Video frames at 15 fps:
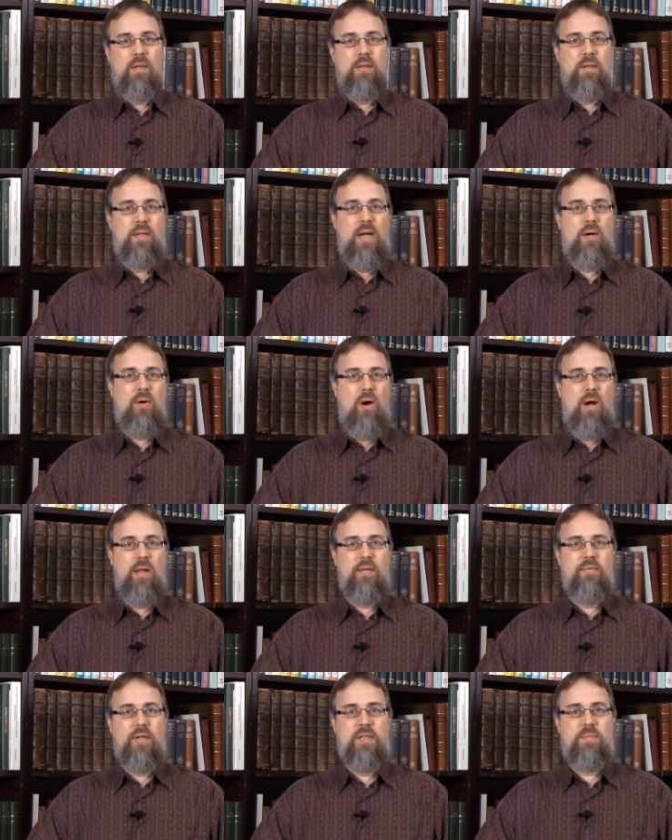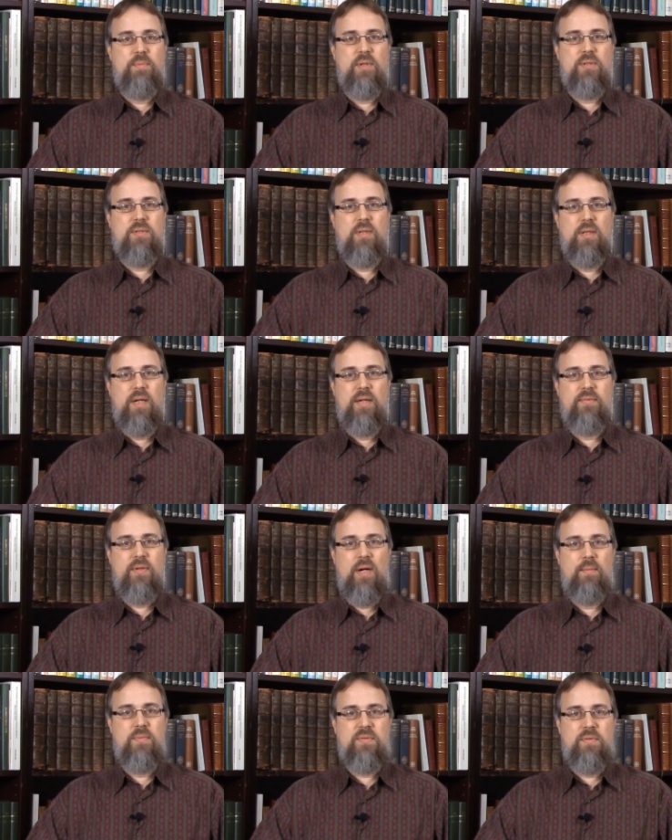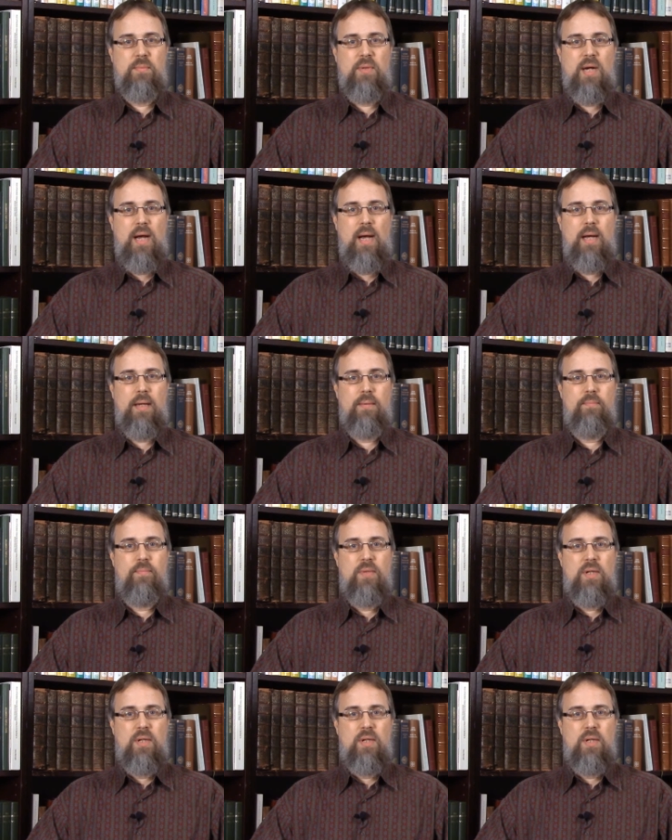Now, all of our spiritual life comes from God,